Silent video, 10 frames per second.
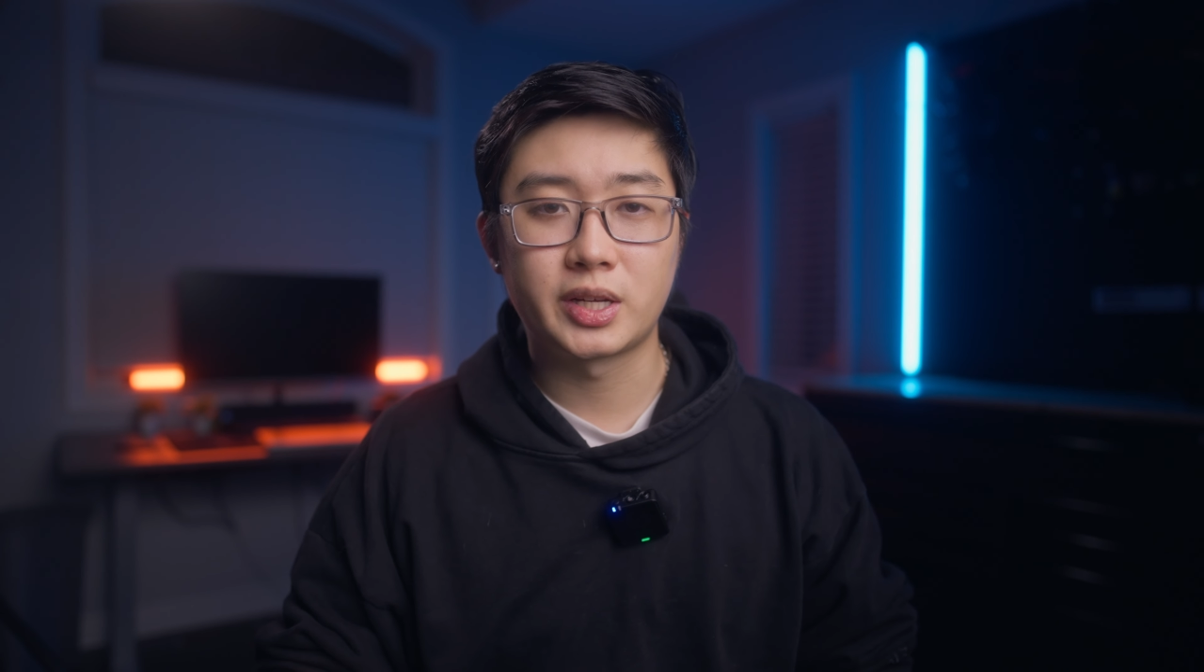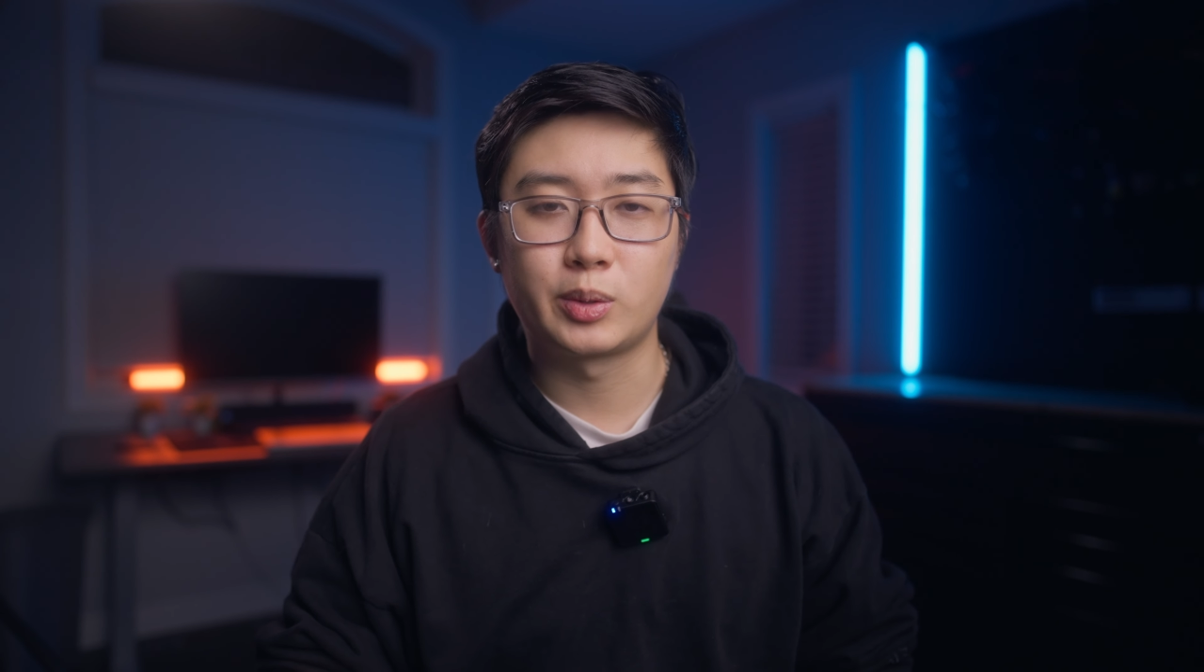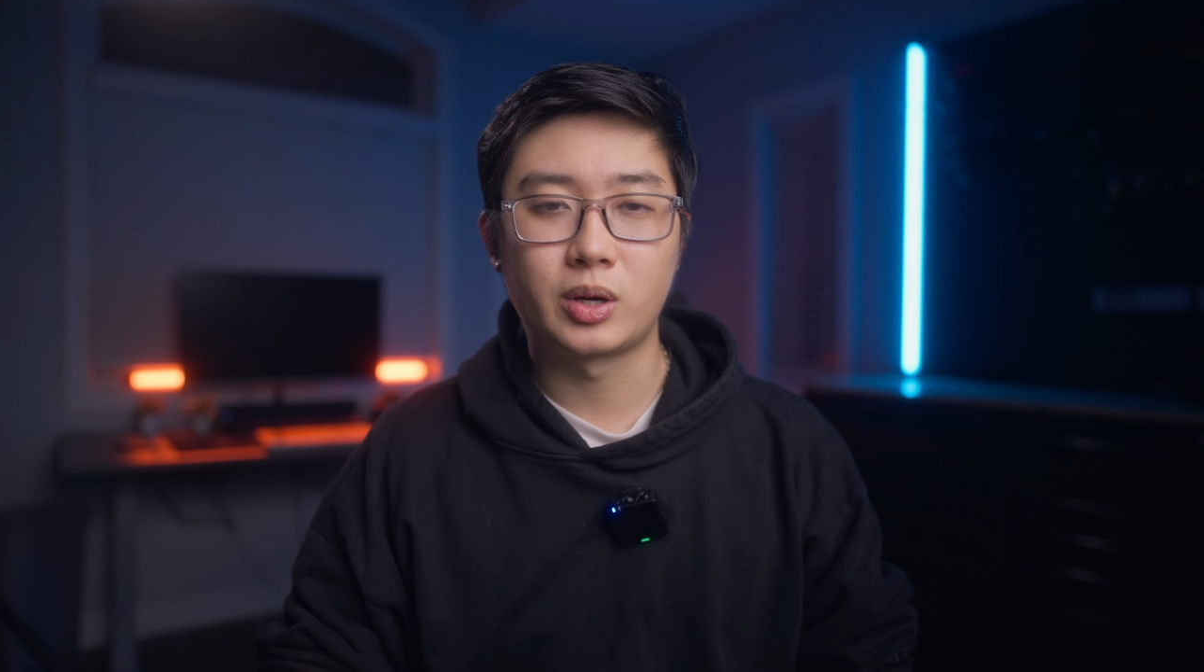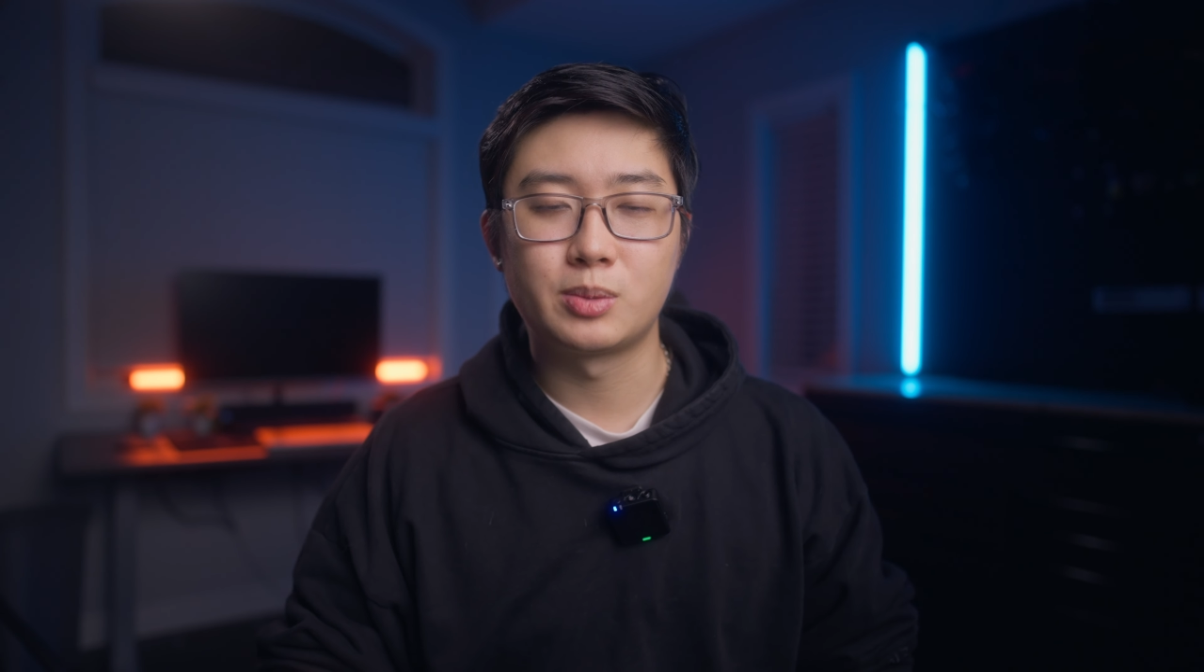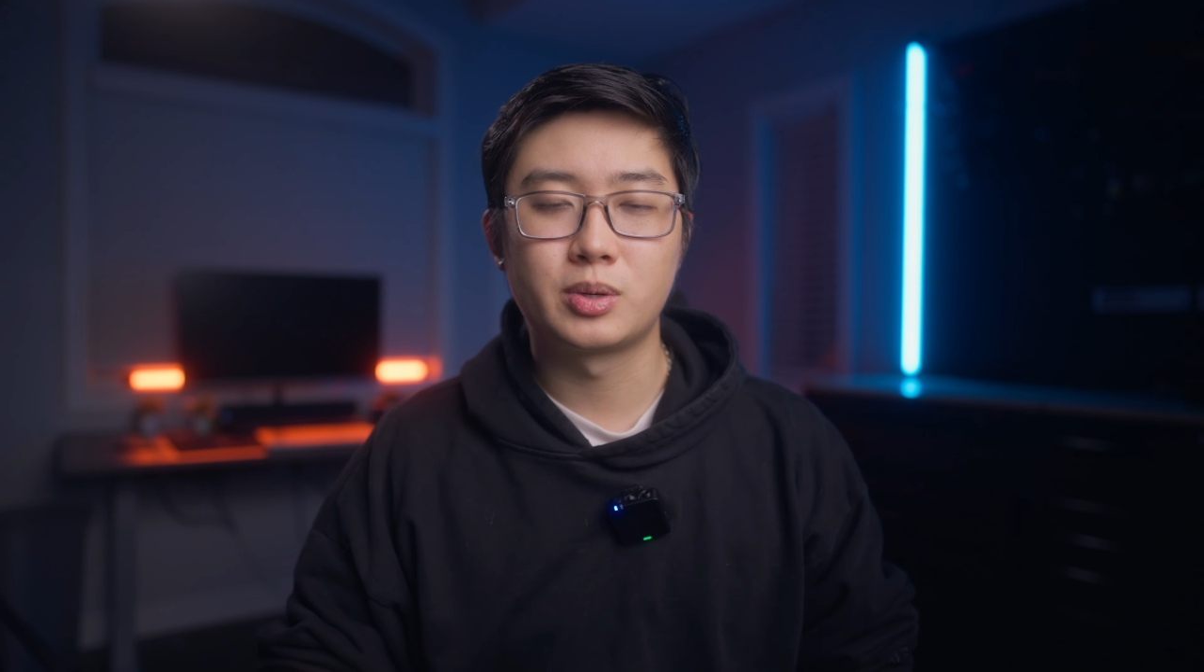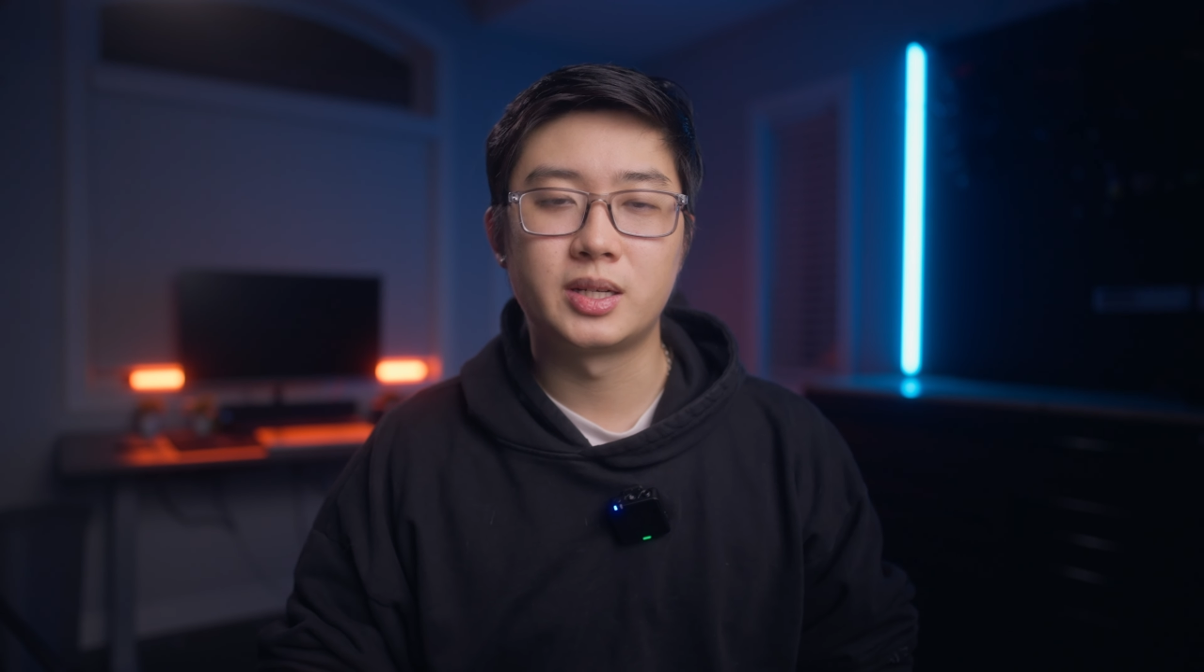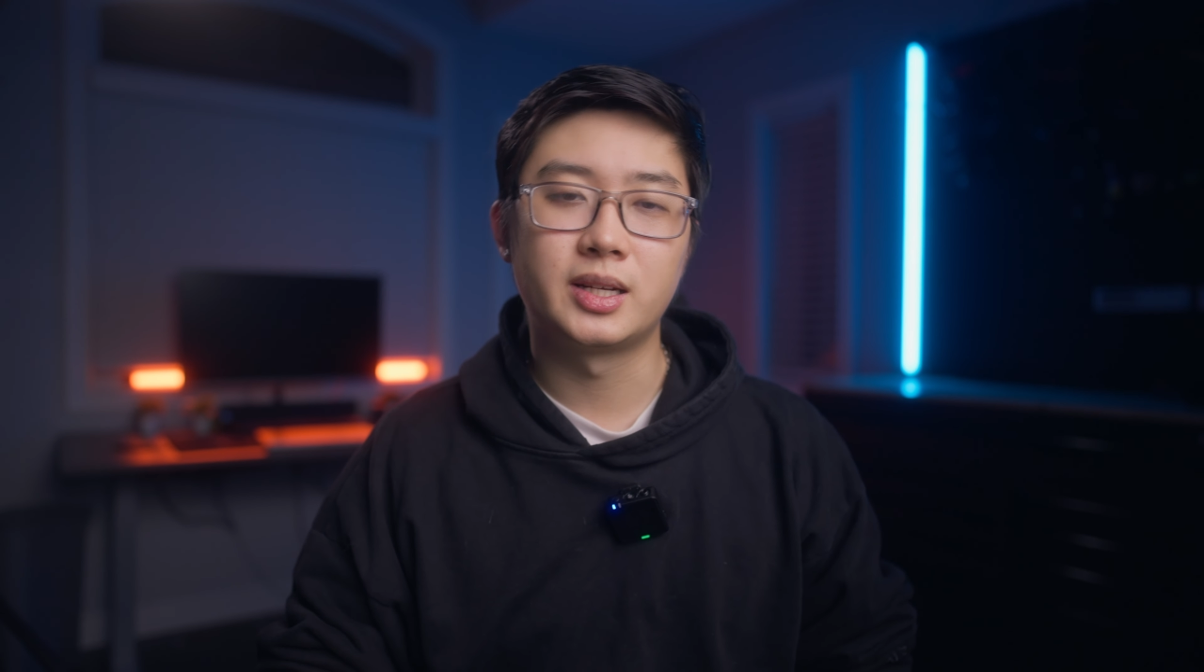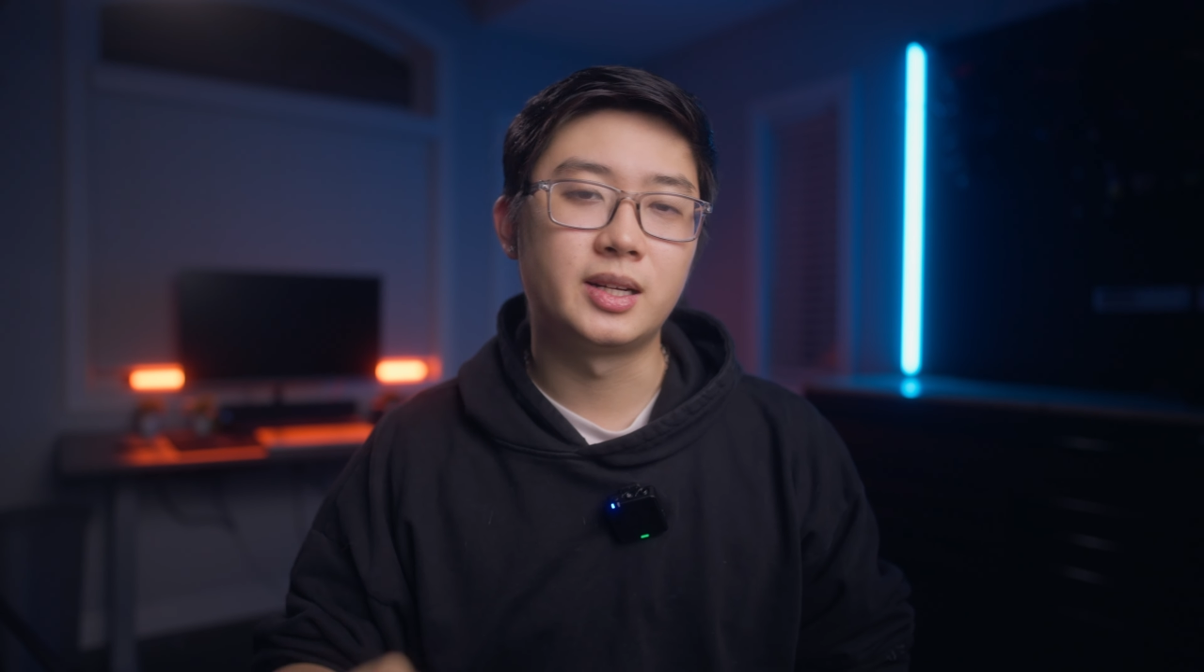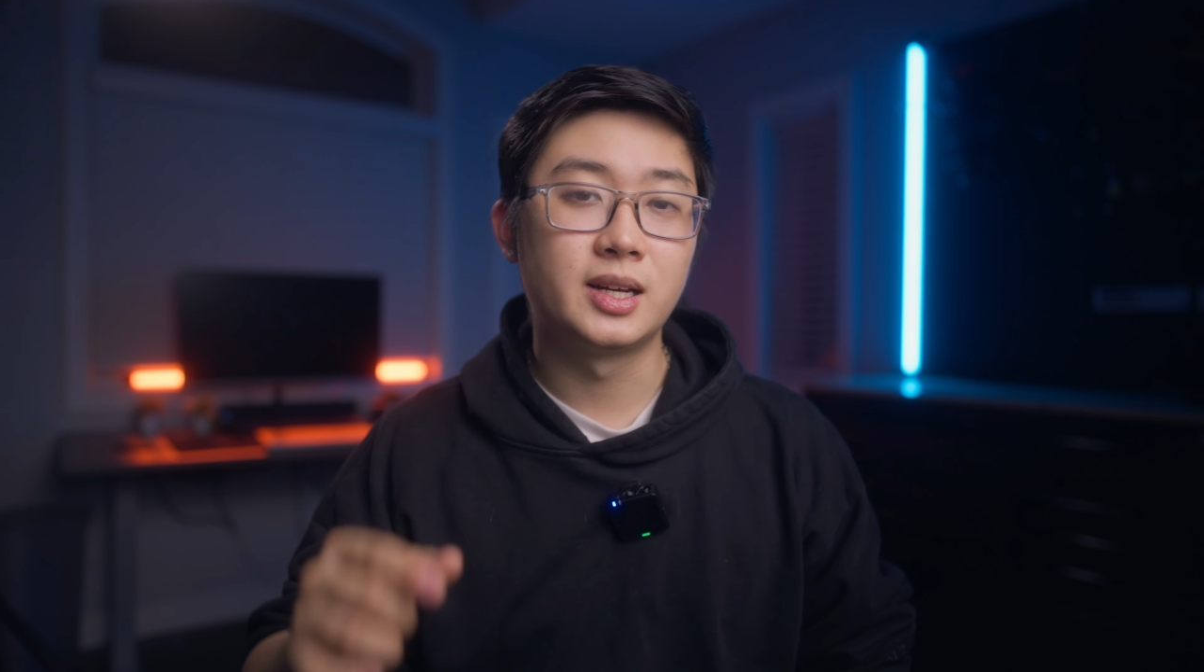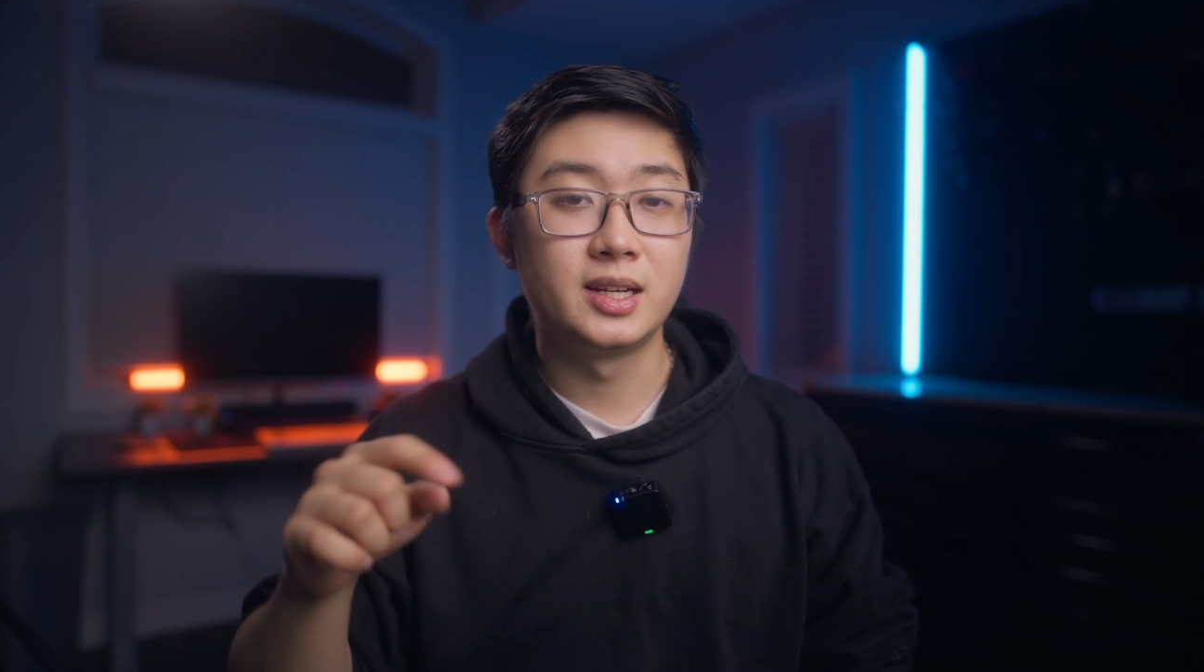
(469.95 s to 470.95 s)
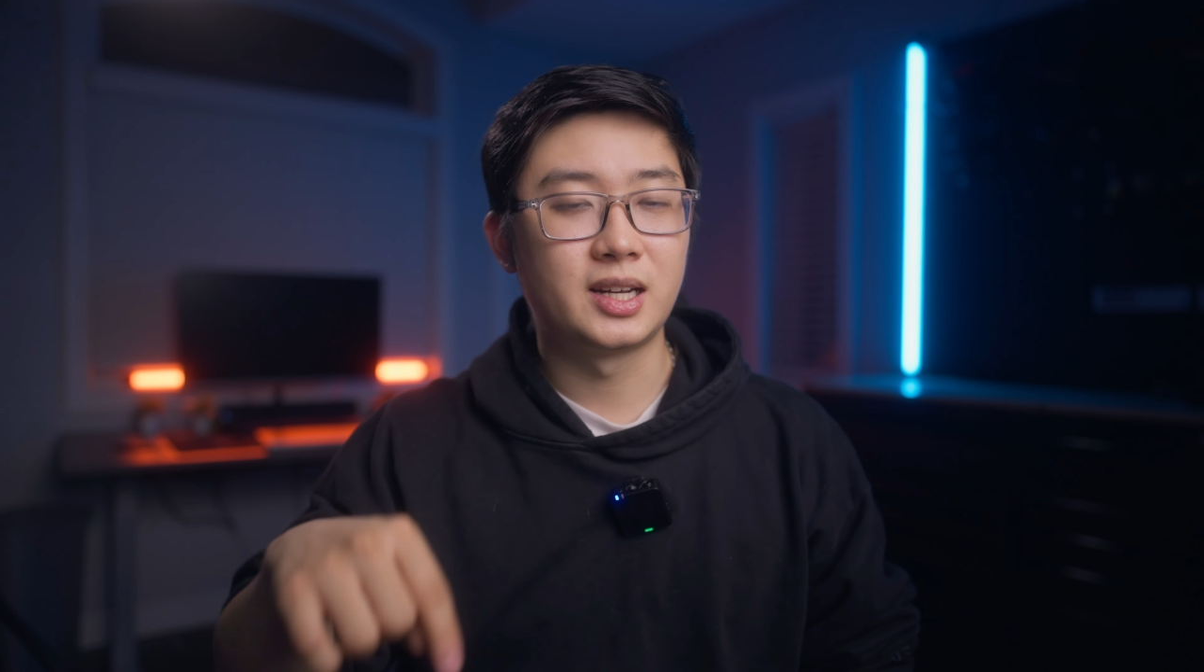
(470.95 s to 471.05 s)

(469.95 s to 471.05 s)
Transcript: that you want to print in,